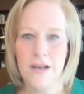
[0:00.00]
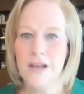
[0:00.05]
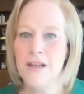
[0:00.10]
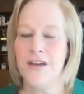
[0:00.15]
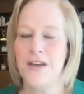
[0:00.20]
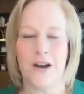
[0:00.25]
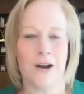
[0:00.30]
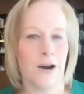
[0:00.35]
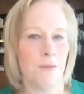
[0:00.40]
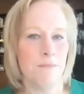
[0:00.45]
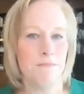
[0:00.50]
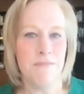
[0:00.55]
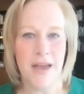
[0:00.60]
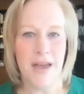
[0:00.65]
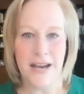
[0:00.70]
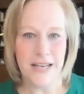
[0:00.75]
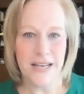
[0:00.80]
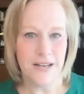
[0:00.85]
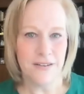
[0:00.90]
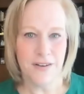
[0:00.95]
There are
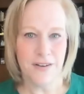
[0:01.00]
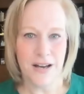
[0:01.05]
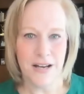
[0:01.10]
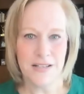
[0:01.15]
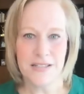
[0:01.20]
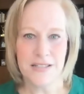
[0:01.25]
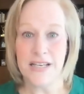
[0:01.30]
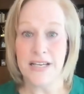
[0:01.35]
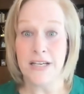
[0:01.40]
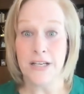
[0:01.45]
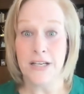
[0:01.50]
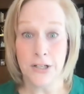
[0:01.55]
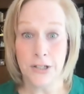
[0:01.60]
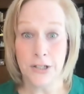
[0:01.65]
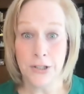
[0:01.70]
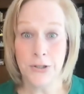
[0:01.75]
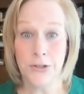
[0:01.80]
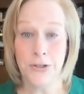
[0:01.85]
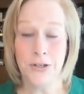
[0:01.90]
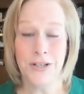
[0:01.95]
many of us,
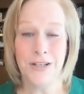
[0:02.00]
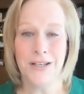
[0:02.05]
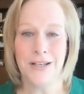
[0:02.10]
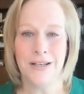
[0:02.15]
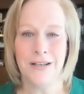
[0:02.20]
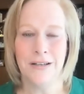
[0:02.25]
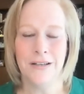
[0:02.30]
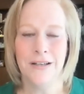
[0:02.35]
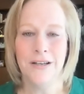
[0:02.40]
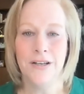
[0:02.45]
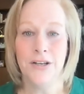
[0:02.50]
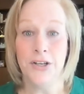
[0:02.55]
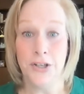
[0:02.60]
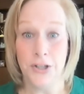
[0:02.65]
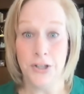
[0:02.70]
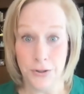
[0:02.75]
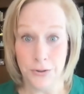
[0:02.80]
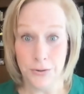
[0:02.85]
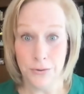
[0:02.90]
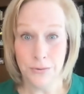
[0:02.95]
including
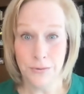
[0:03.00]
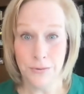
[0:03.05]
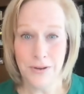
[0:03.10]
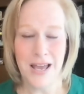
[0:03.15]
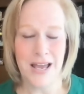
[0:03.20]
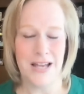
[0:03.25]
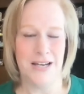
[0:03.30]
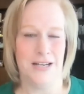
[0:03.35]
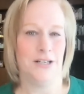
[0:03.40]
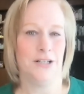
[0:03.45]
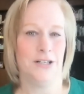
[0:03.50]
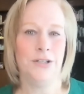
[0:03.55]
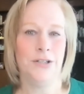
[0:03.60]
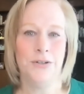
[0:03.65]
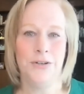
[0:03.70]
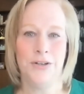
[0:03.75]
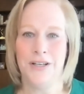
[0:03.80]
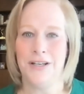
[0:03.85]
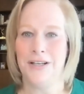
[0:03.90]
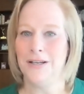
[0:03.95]
you and
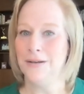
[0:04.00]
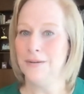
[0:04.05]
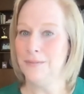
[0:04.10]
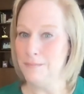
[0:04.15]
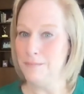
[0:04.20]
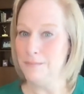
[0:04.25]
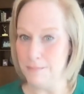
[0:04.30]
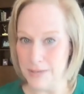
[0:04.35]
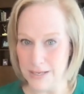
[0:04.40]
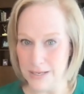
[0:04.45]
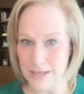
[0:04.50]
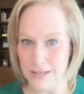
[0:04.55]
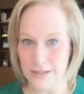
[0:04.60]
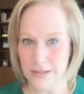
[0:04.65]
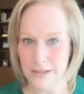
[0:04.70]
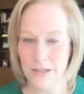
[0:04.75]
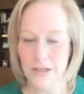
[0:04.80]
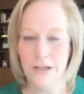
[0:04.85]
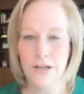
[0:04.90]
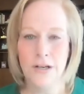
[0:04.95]
including me,